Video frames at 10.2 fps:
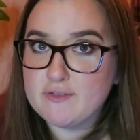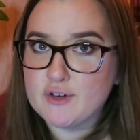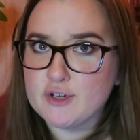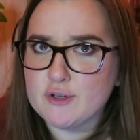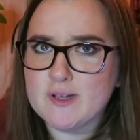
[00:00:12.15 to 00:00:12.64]
If
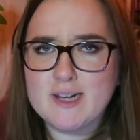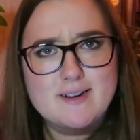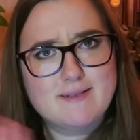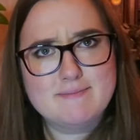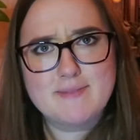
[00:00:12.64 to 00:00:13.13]
you're new
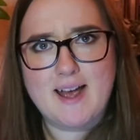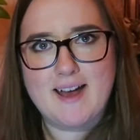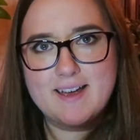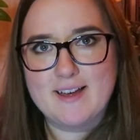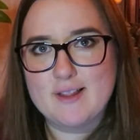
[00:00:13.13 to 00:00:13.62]
here,
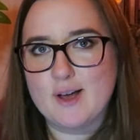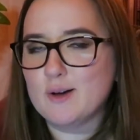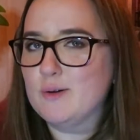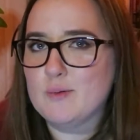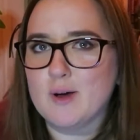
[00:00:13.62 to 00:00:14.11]
hi,
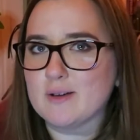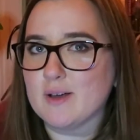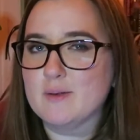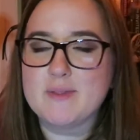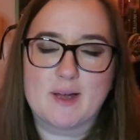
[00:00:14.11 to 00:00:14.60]
hello,
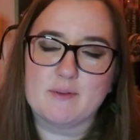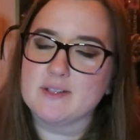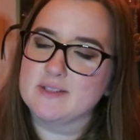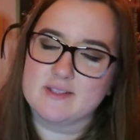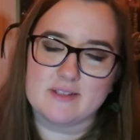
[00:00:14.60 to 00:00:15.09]
welcome. That
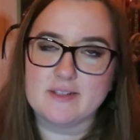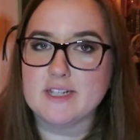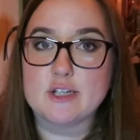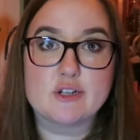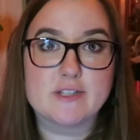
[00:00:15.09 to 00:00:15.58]
was an
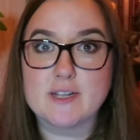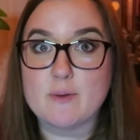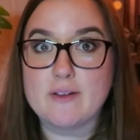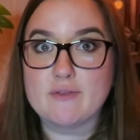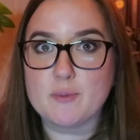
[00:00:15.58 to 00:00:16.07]
interesting
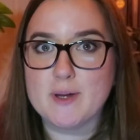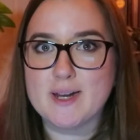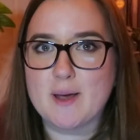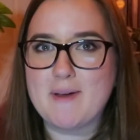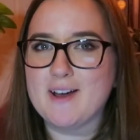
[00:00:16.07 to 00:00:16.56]
way for me
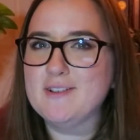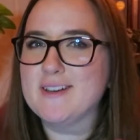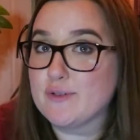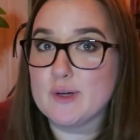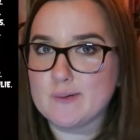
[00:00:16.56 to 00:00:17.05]
to come
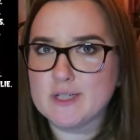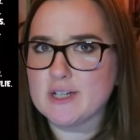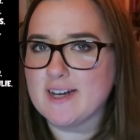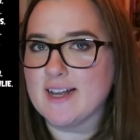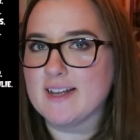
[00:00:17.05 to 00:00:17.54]
out. If you're
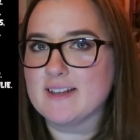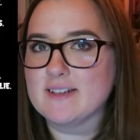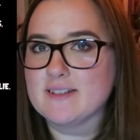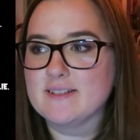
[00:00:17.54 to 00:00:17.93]
returning,